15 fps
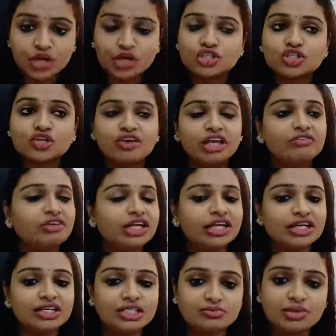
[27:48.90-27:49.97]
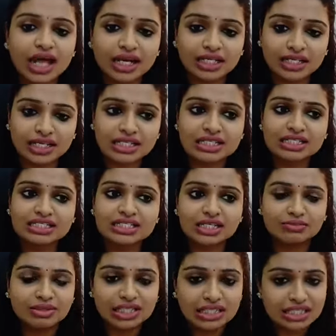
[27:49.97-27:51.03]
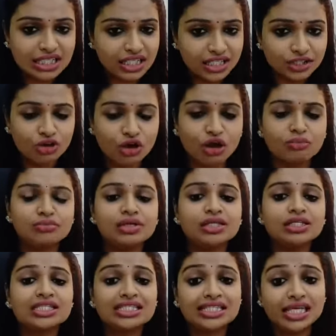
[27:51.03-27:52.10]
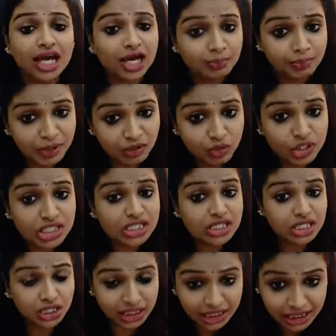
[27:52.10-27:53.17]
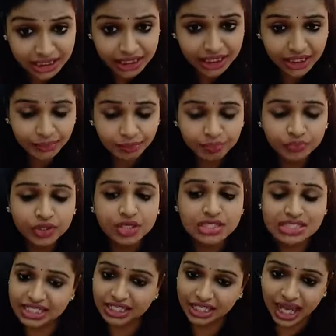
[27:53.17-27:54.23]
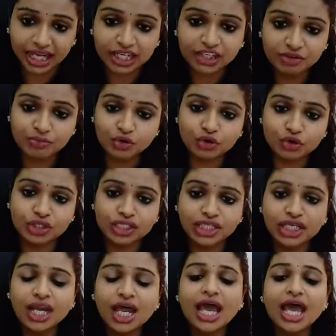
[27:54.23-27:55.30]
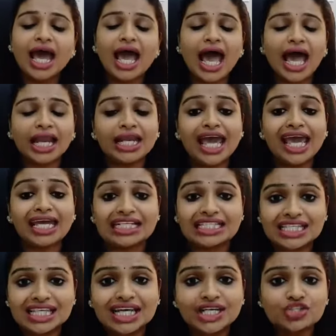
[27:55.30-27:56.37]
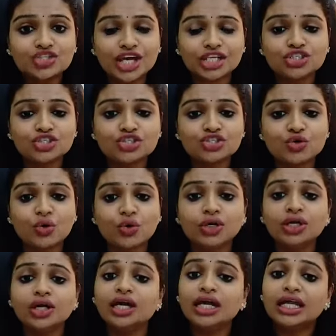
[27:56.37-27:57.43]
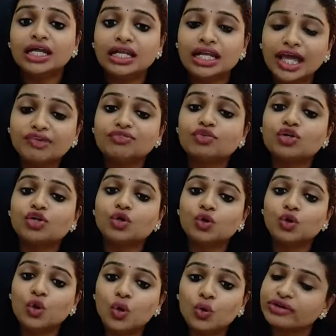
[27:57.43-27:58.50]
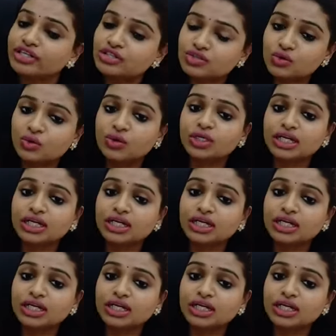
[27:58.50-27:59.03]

So when we did his blood test, CBC normal, CRP was 30, C-reactive protein, and X-ray chest showed left lower zone